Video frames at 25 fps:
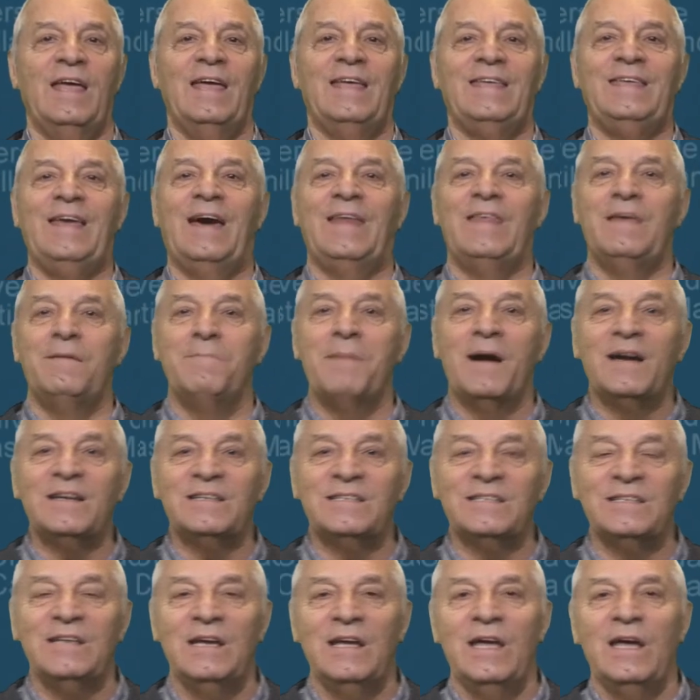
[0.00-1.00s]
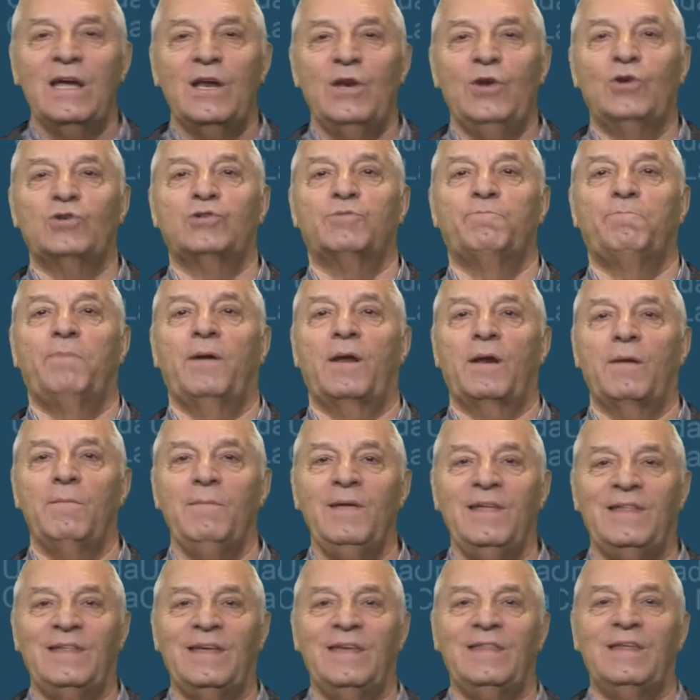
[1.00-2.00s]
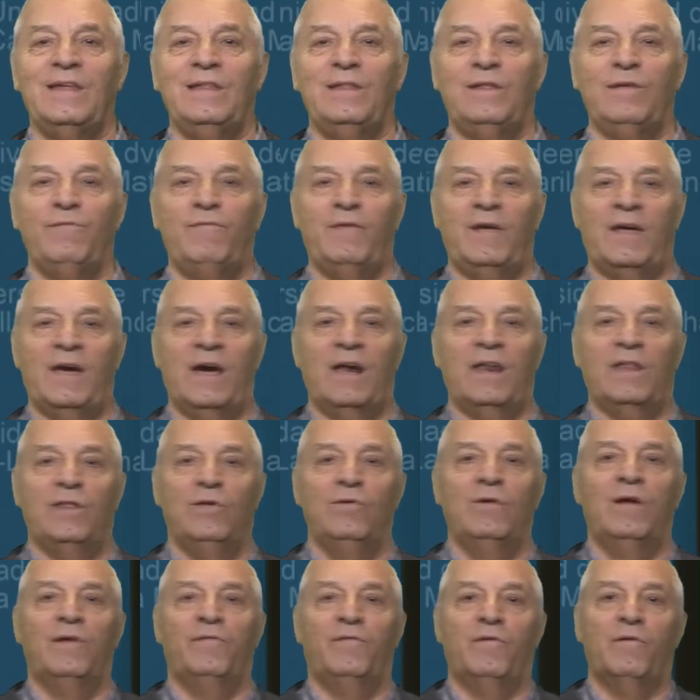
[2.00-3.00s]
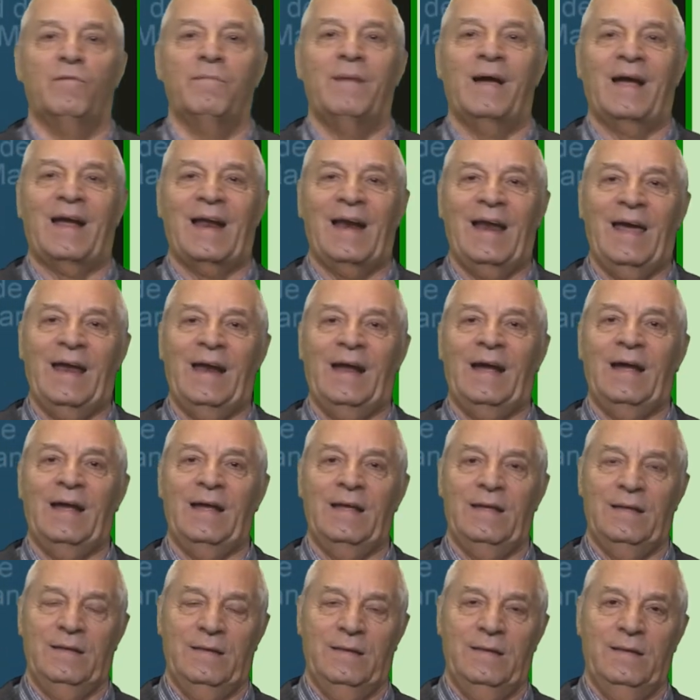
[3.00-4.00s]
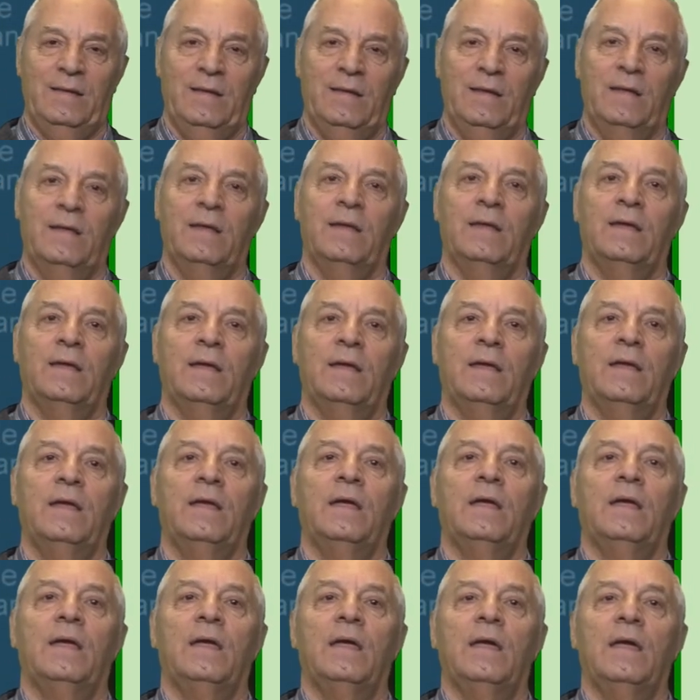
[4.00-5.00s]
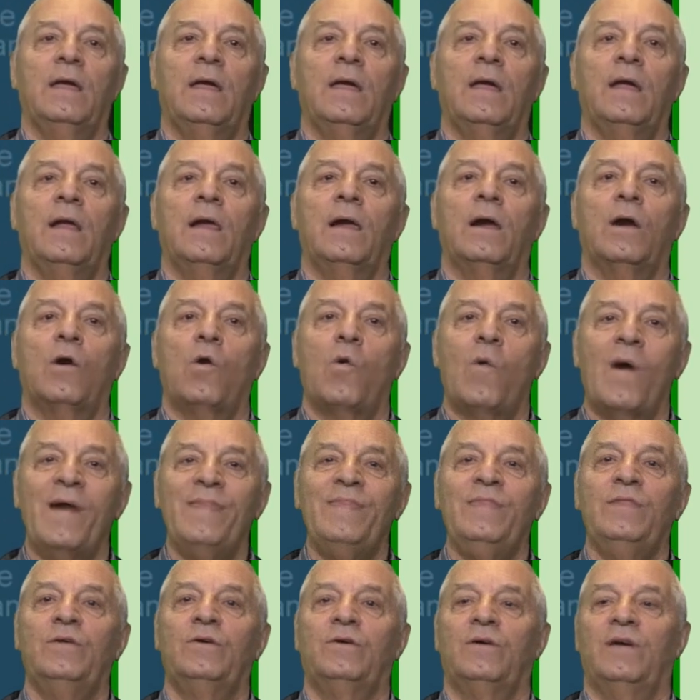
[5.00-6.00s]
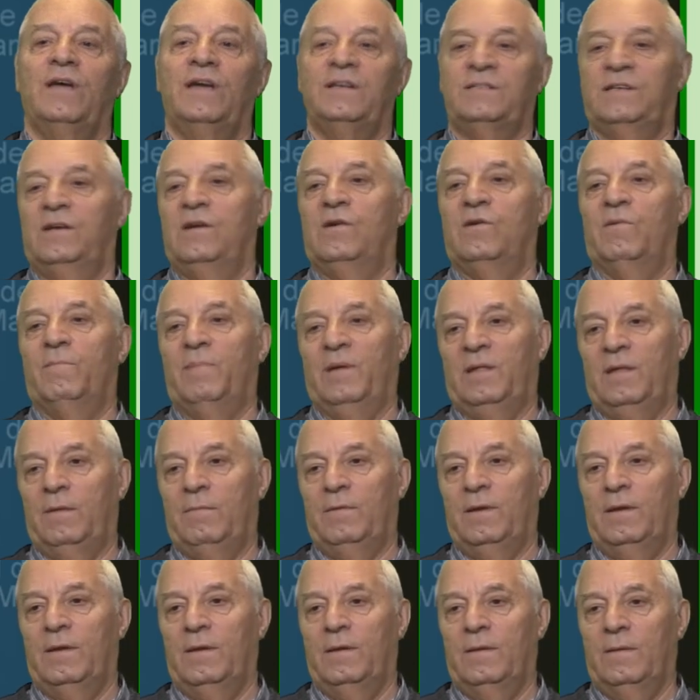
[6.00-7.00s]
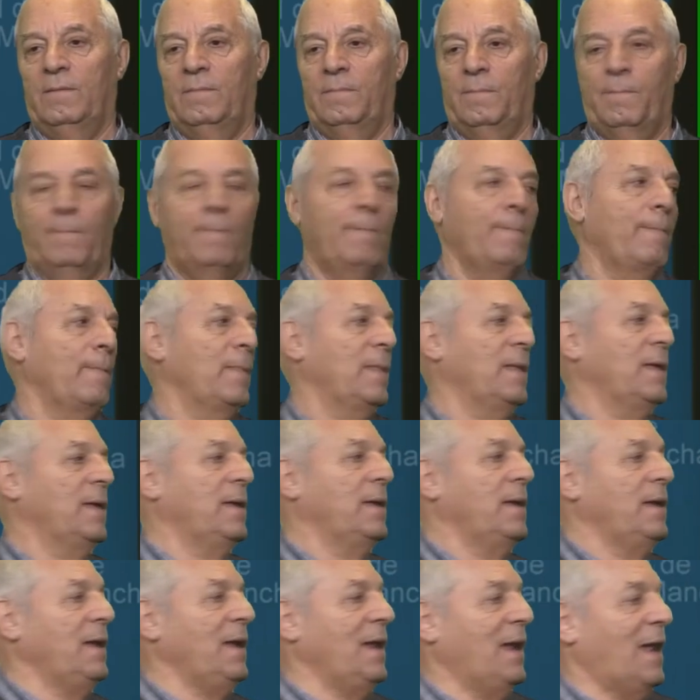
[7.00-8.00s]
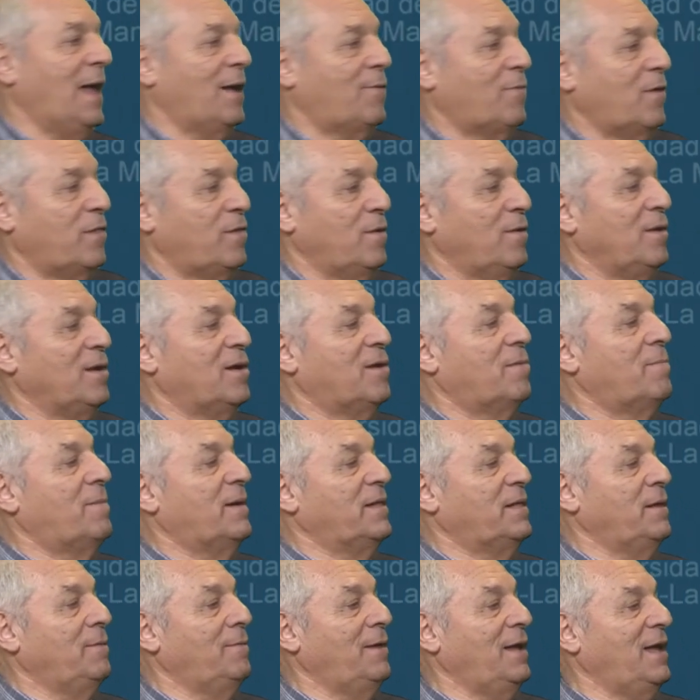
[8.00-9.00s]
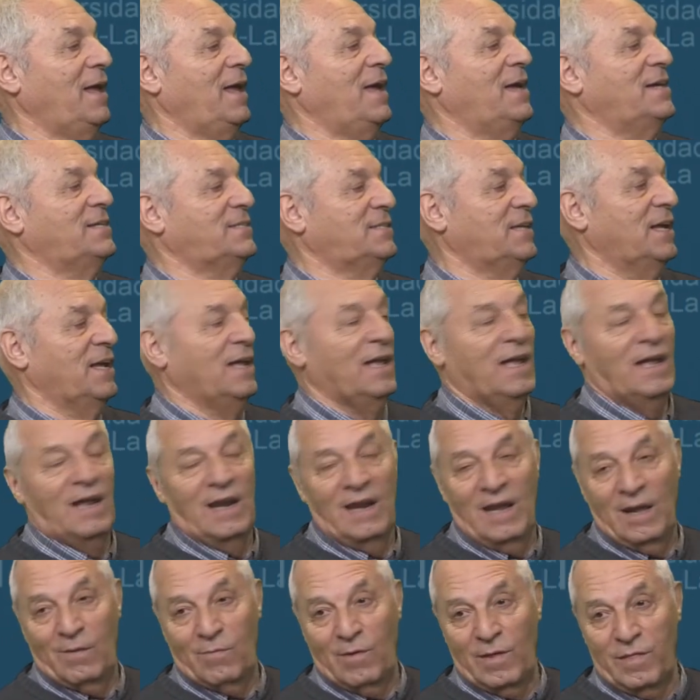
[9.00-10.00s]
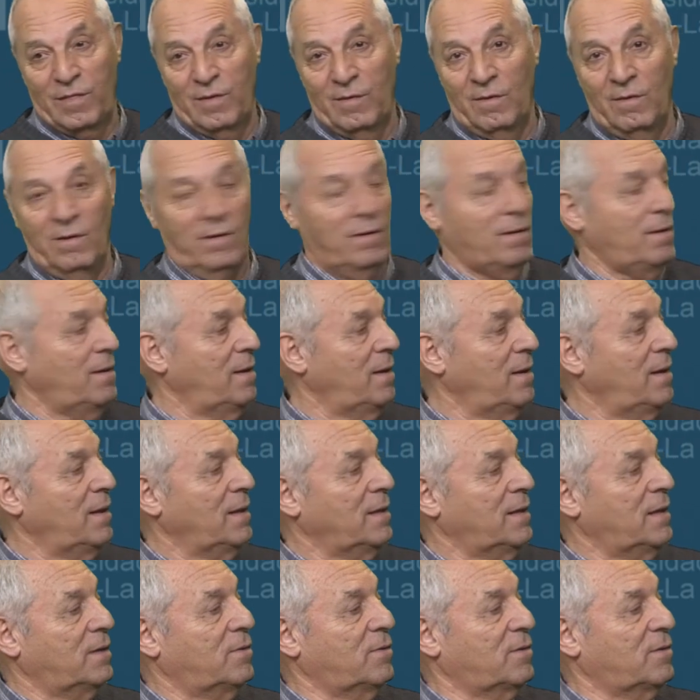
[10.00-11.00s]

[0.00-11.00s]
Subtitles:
If it forces us to pivot with the last column, at that moment we stop, and we can say that the system is incompatible and this equation is incompatible with the previous ones.